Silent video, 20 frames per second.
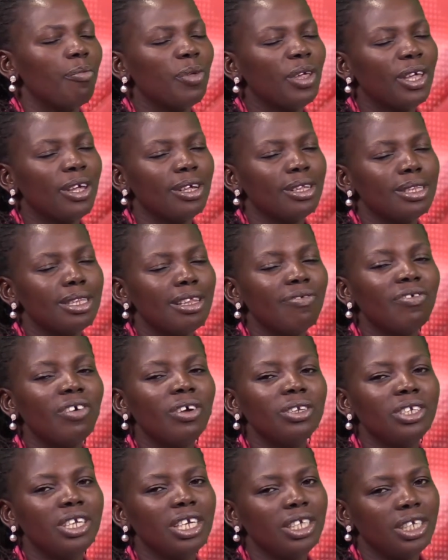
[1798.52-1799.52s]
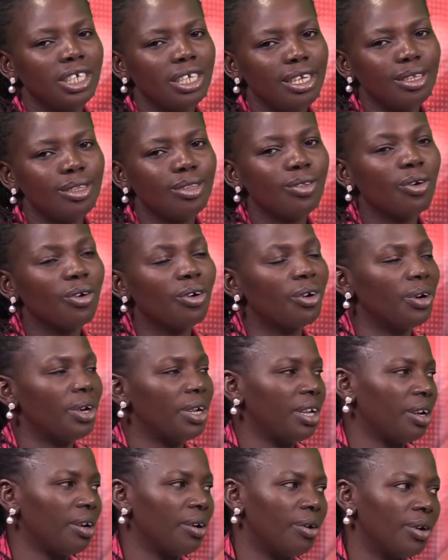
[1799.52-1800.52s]
Because the foundation is so
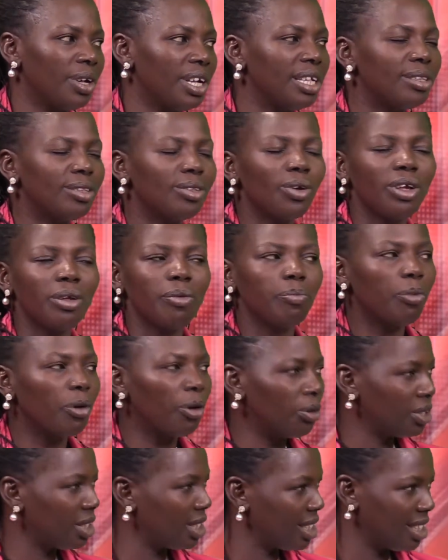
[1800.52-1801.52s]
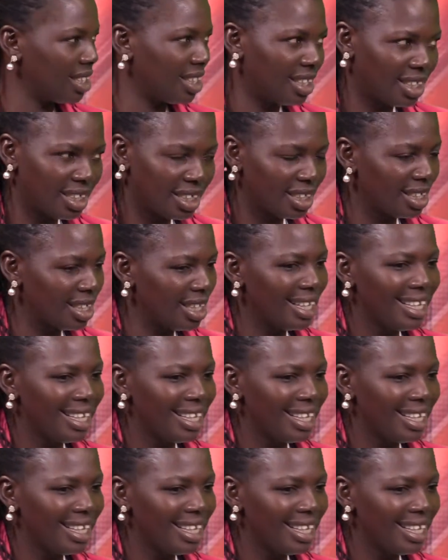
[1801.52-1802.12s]
critical. It's so important.